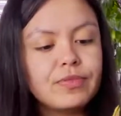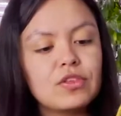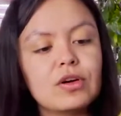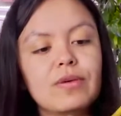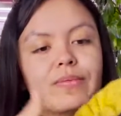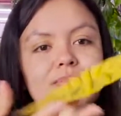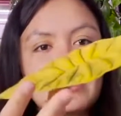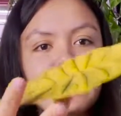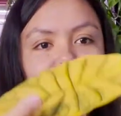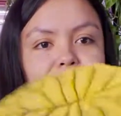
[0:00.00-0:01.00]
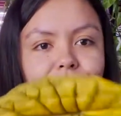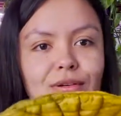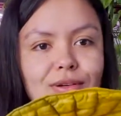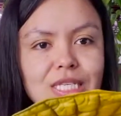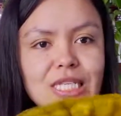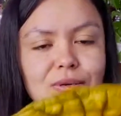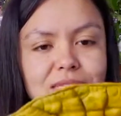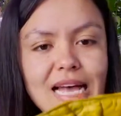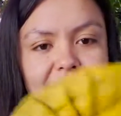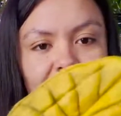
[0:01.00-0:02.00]
So, oh, so
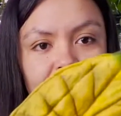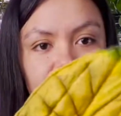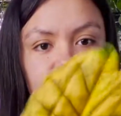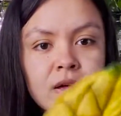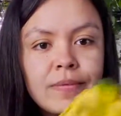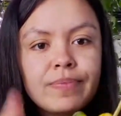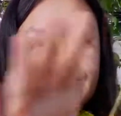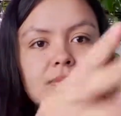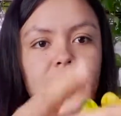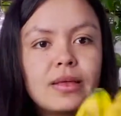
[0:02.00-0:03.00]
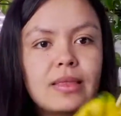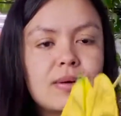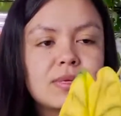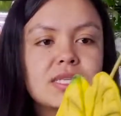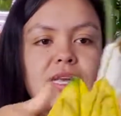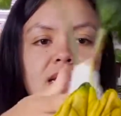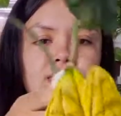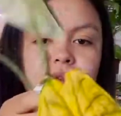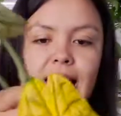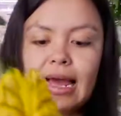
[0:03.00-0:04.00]
sad. That was the end of
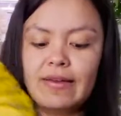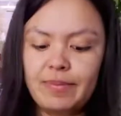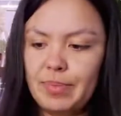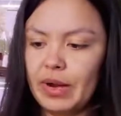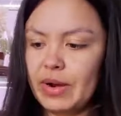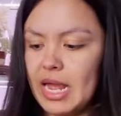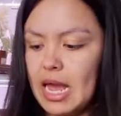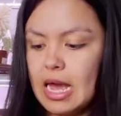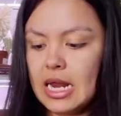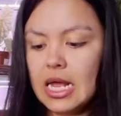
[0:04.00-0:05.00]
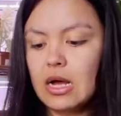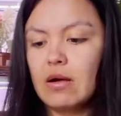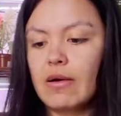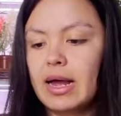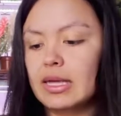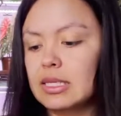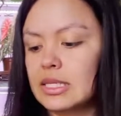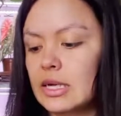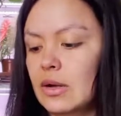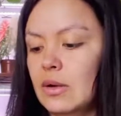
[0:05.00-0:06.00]
your life, period. All right,
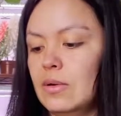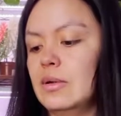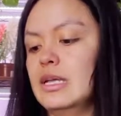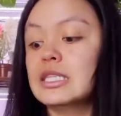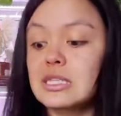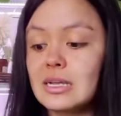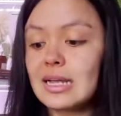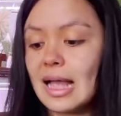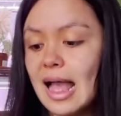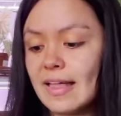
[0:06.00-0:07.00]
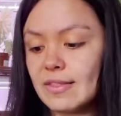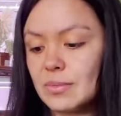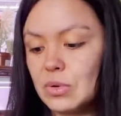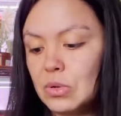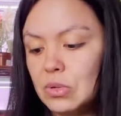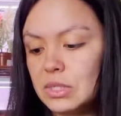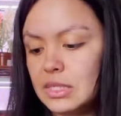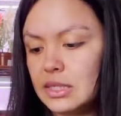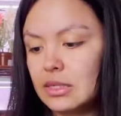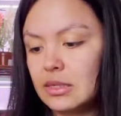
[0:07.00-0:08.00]
so let's look at the
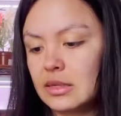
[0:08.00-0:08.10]
roots.